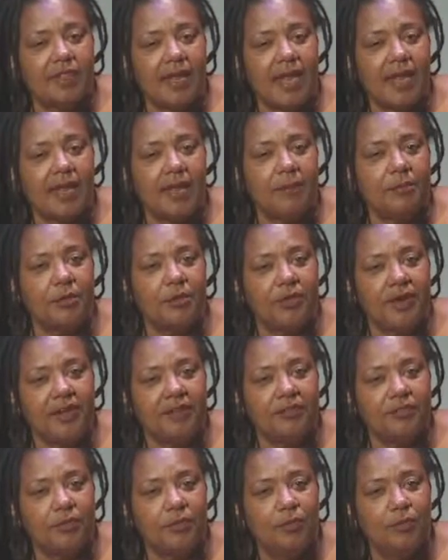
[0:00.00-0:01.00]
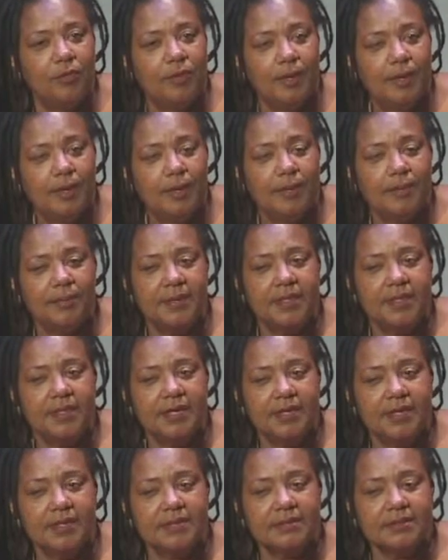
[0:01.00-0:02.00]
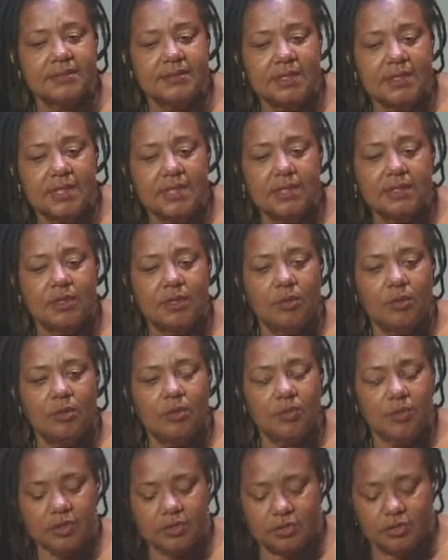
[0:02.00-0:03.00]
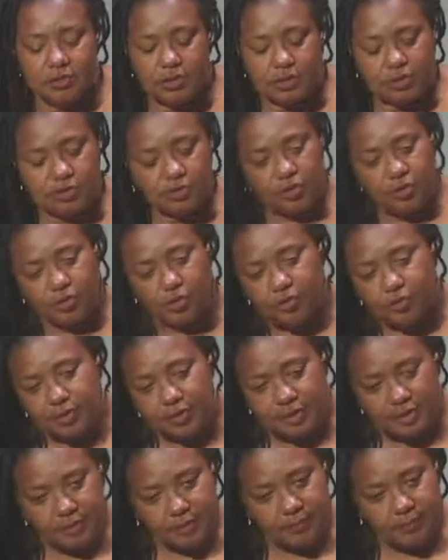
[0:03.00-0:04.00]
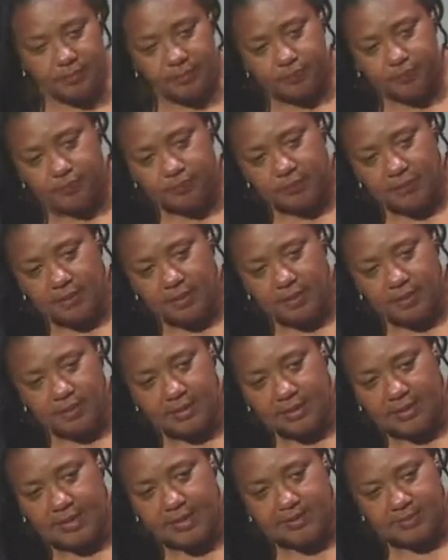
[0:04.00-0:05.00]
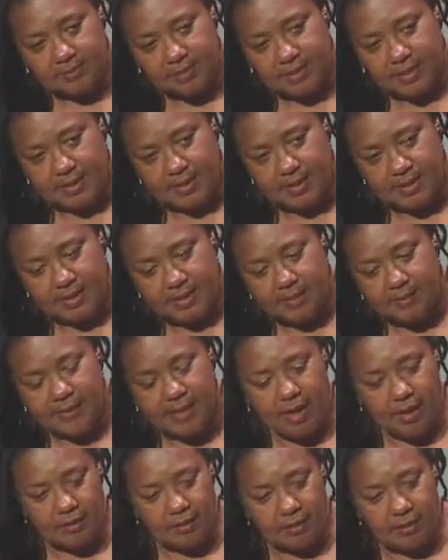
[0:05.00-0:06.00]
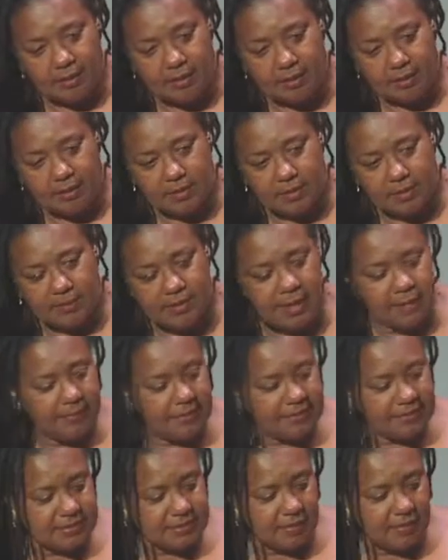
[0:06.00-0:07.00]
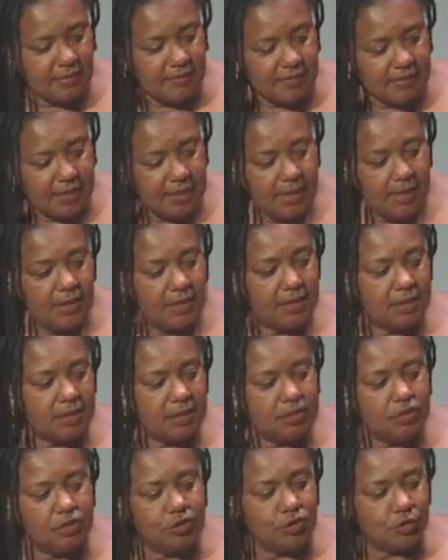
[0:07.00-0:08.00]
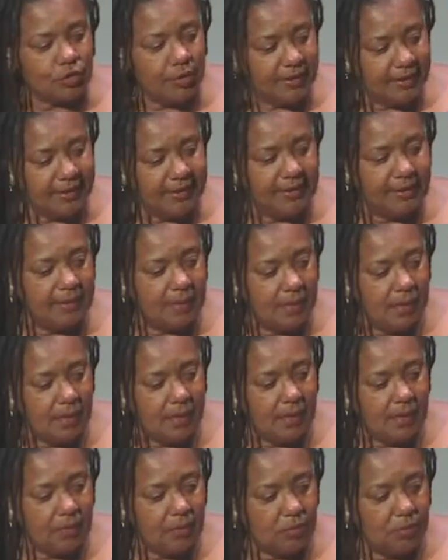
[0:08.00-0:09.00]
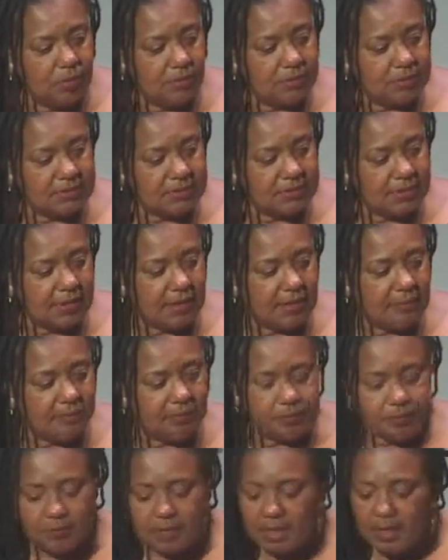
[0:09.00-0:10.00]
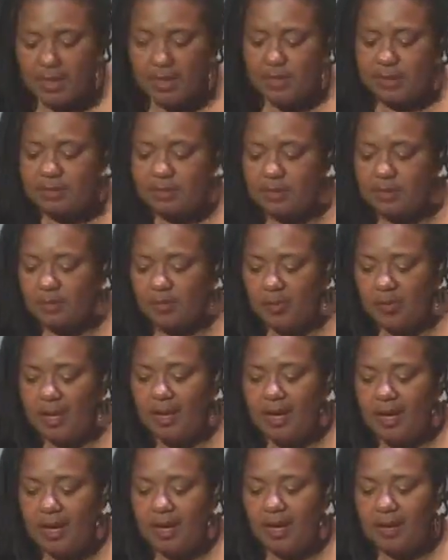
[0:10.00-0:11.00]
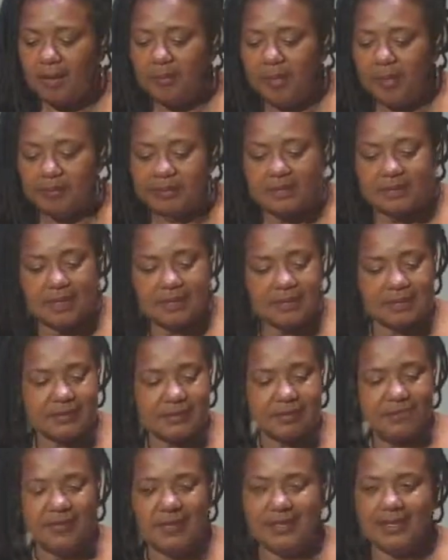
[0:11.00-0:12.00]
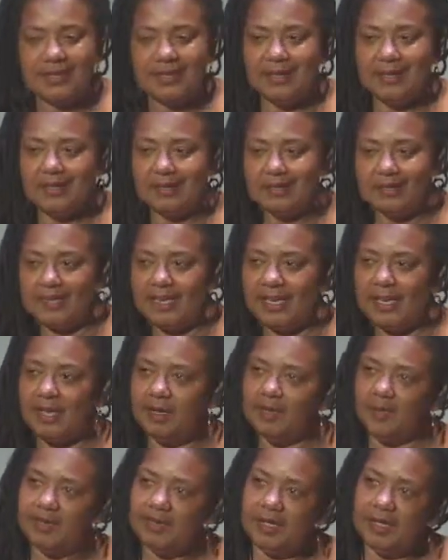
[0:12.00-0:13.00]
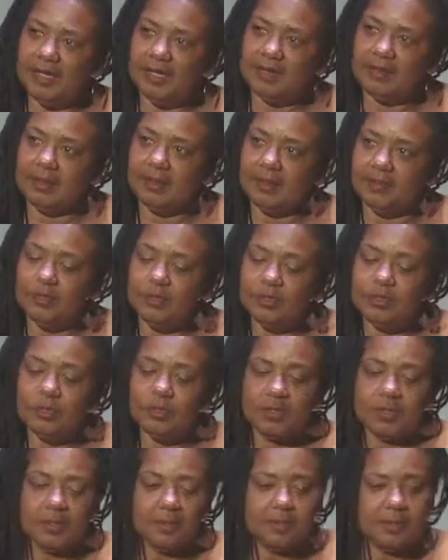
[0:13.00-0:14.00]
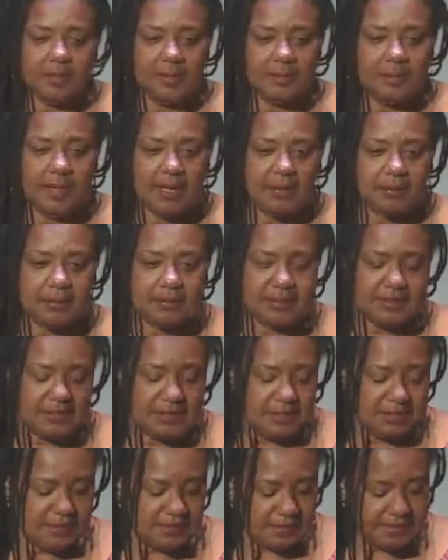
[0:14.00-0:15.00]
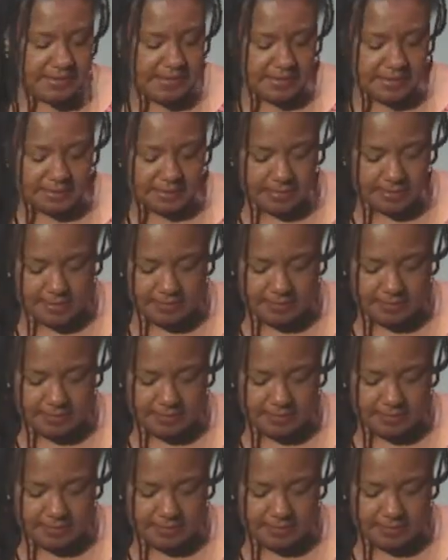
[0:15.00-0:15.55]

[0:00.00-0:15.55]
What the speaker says: that I'm grateful, because the journey, it has been about learning about myself and undoing what was done. And so I was telling somebody the other day that, the Bible says that